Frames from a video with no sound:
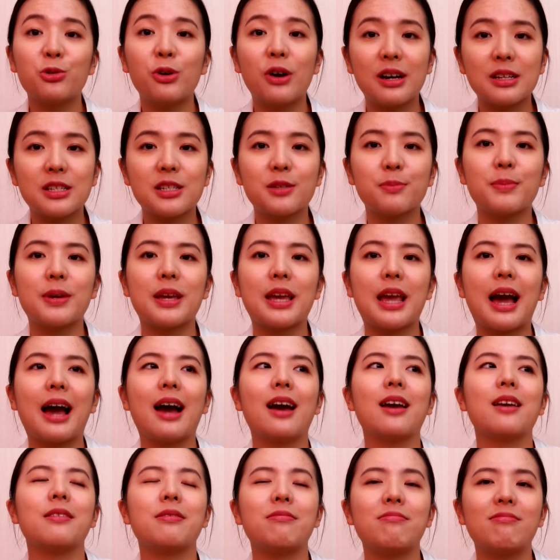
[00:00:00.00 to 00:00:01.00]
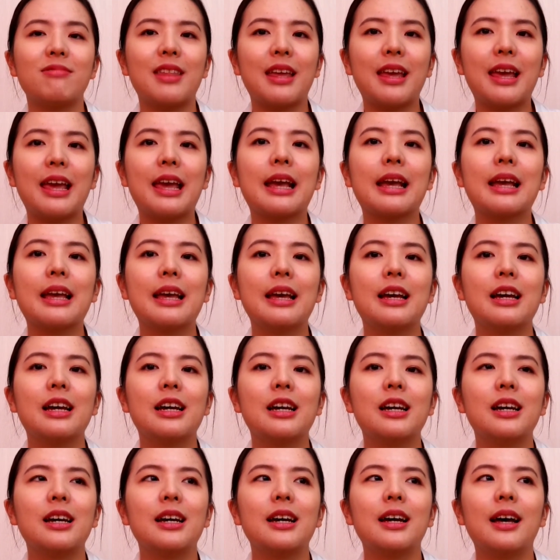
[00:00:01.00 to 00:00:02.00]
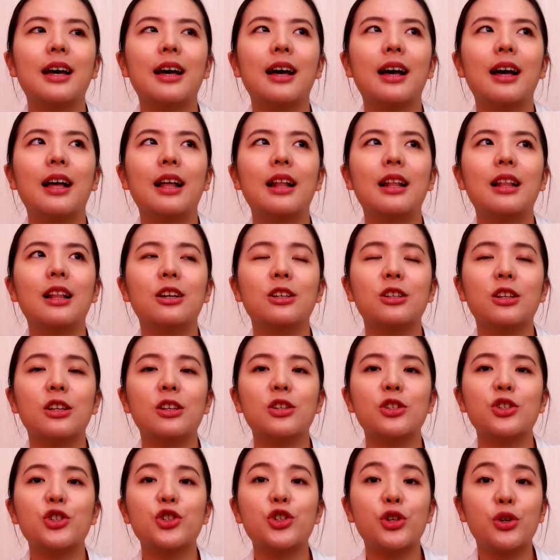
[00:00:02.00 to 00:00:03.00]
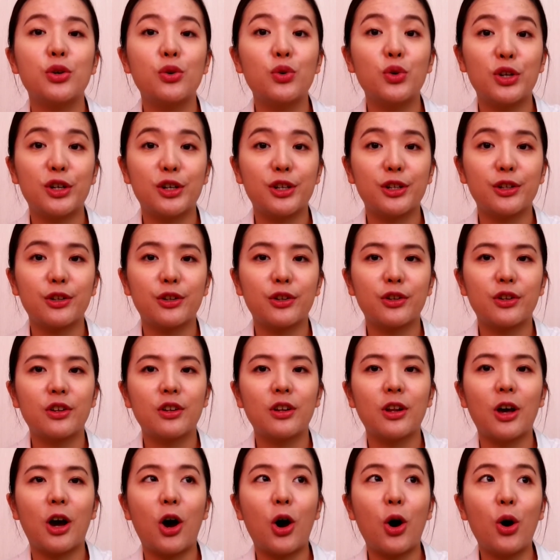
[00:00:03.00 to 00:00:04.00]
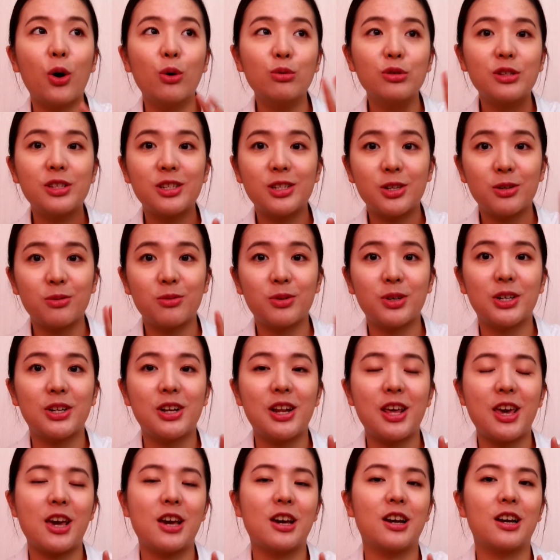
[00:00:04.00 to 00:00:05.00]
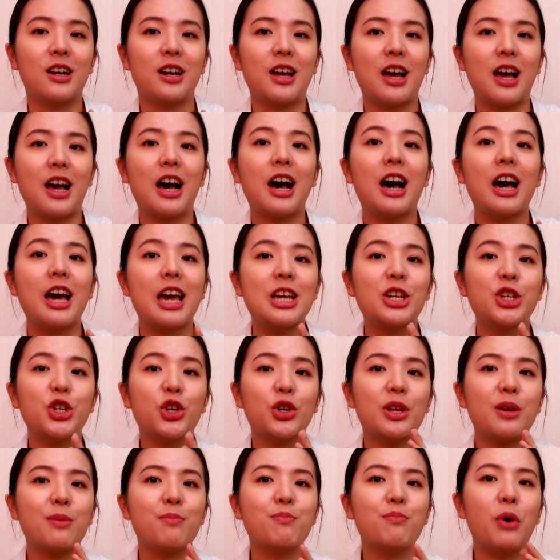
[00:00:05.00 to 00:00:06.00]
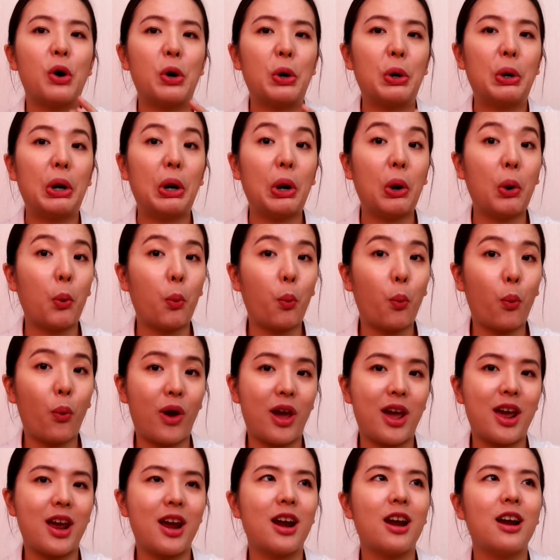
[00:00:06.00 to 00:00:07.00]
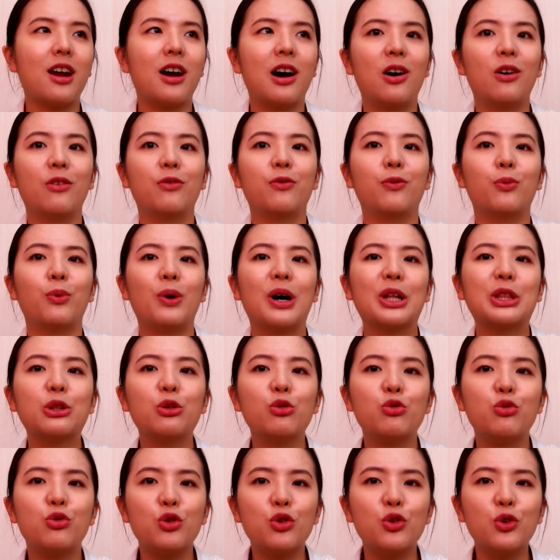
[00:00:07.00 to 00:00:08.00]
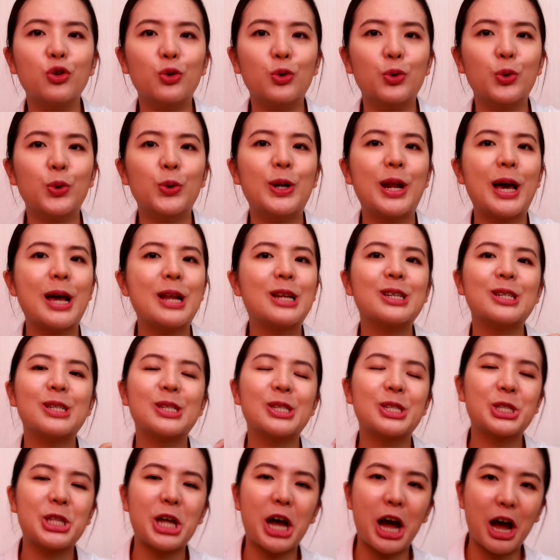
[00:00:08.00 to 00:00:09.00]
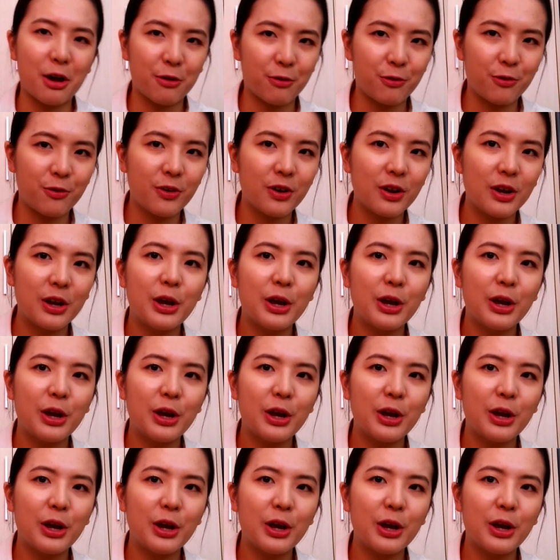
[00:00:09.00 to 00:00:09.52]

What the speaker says: trust me, I think the old student there are actually more aware of what to do than the staff,